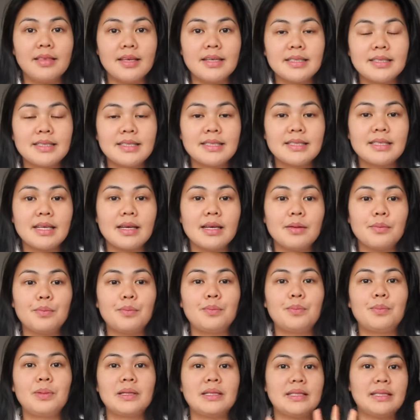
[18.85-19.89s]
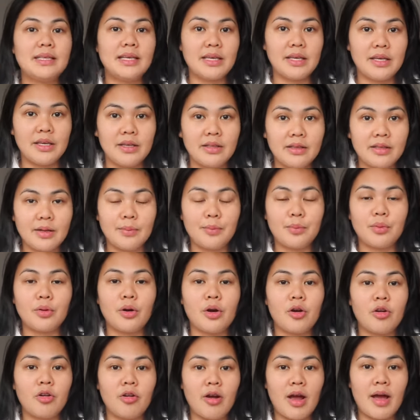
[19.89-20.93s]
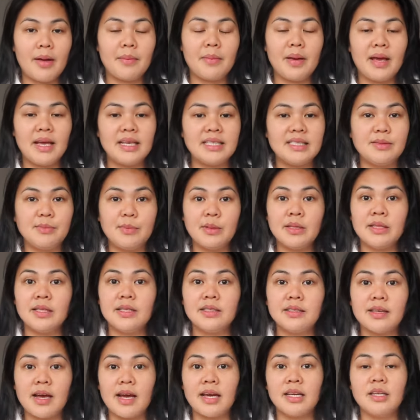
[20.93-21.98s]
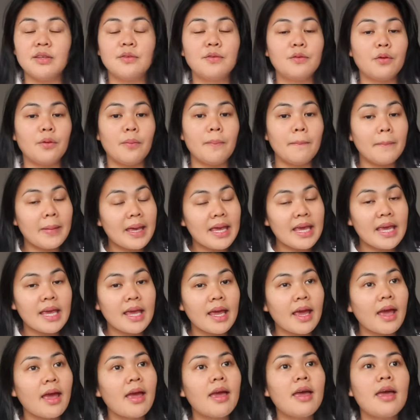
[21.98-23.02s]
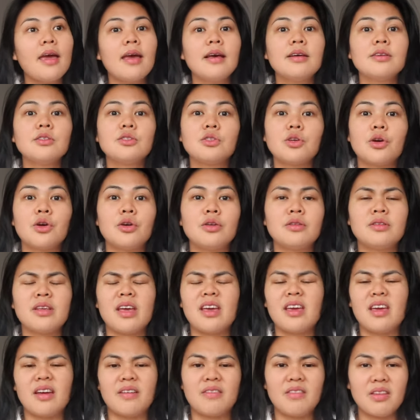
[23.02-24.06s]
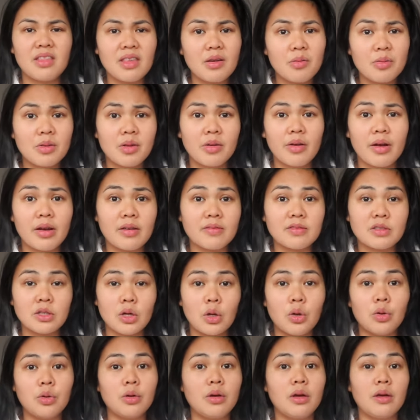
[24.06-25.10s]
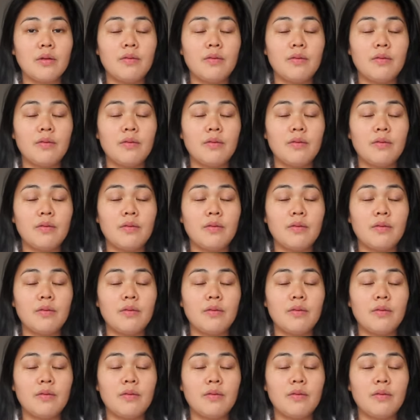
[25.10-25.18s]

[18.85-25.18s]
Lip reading: This particular program has been designed for me, so take everything with a grain of salt.